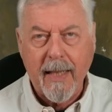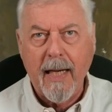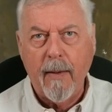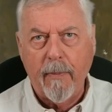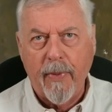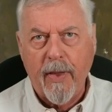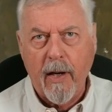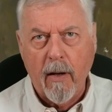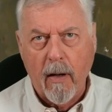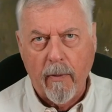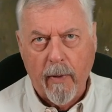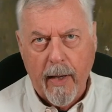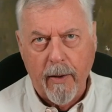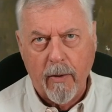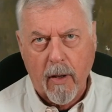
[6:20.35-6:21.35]
deep, they all
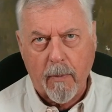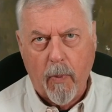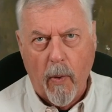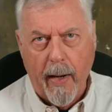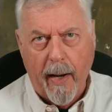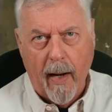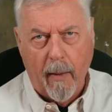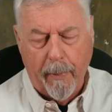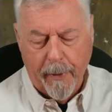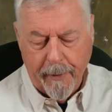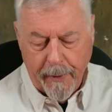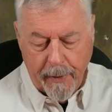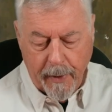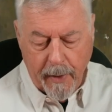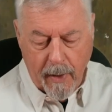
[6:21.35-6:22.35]
ride hook point up.
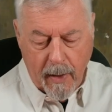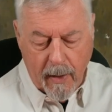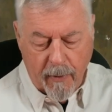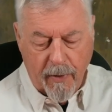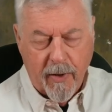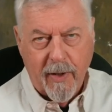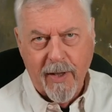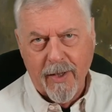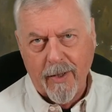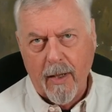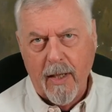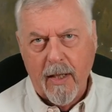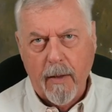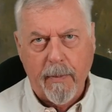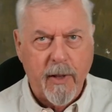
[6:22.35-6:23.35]
They're
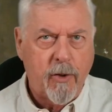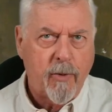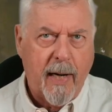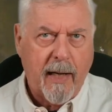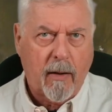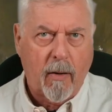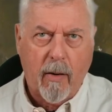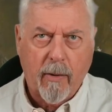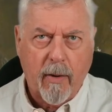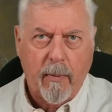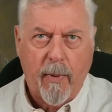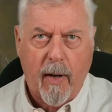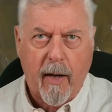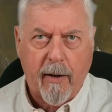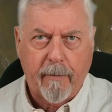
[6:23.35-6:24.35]
designed to be dragged along the
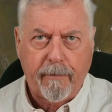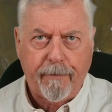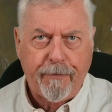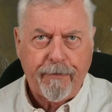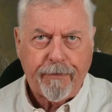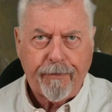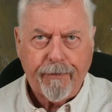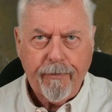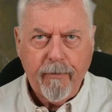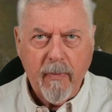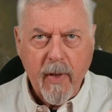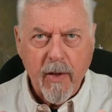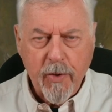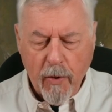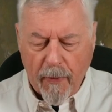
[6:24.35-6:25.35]
bottom.
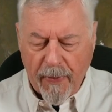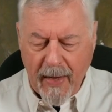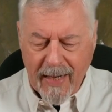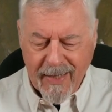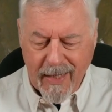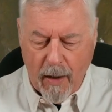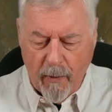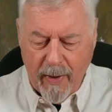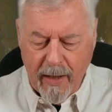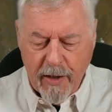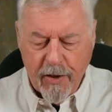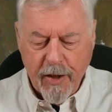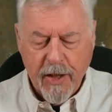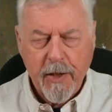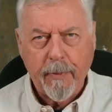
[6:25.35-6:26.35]
So that's how I
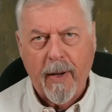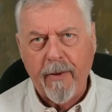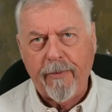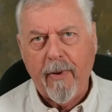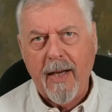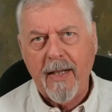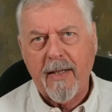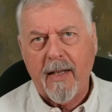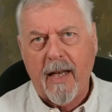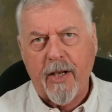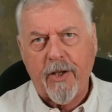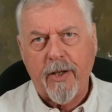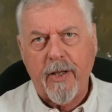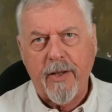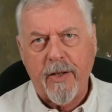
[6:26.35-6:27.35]
adjust my fly
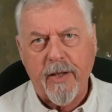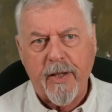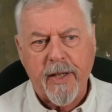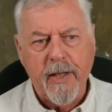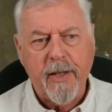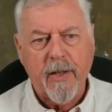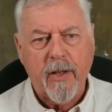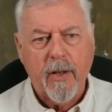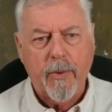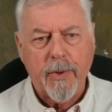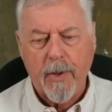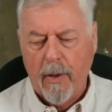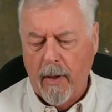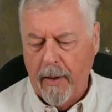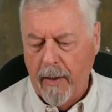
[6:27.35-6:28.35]
selection as the season goes
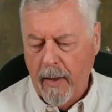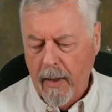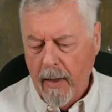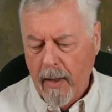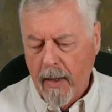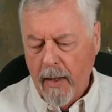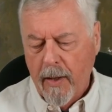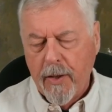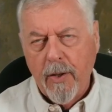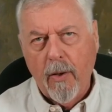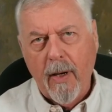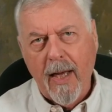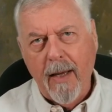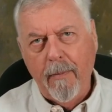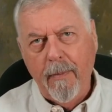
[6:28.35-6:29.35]
on. So
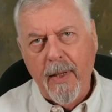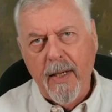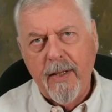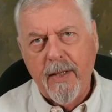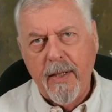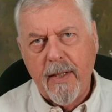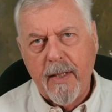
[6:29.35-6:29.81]
it means